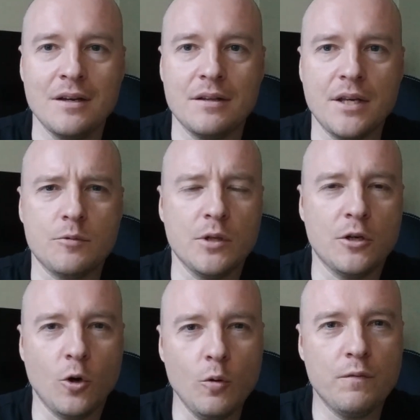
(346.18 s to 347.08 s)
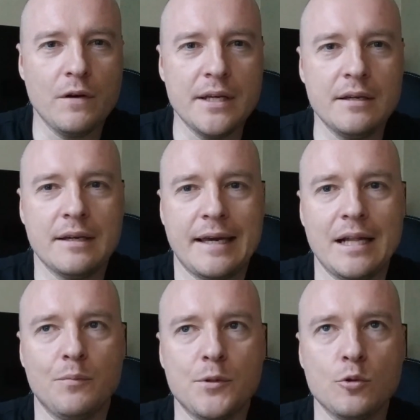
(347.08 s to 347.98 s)
that will hopefully
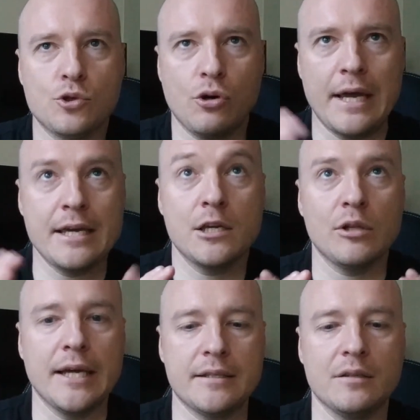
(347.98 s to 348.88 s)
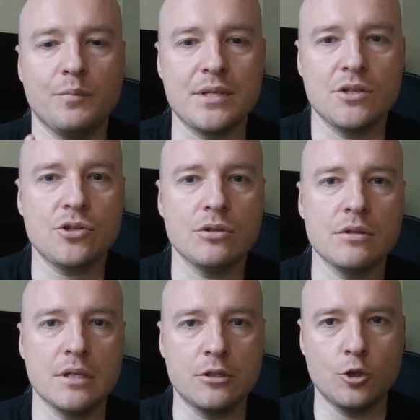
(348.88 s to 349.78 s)
help you triangulate and position
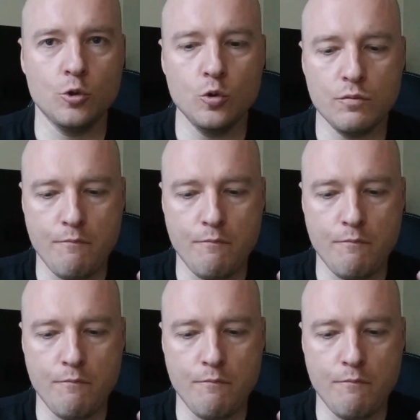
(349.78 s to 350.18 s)
the two